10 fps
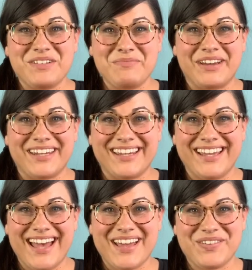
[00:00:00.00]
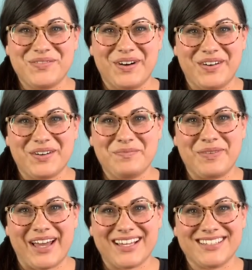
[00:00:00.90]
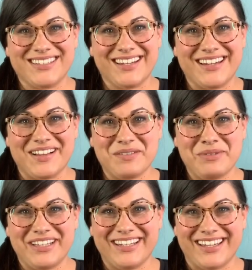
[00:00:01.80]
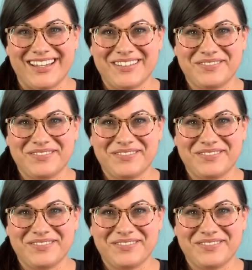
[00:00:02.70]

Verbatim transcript: everybody, and welcome back to Daniellability.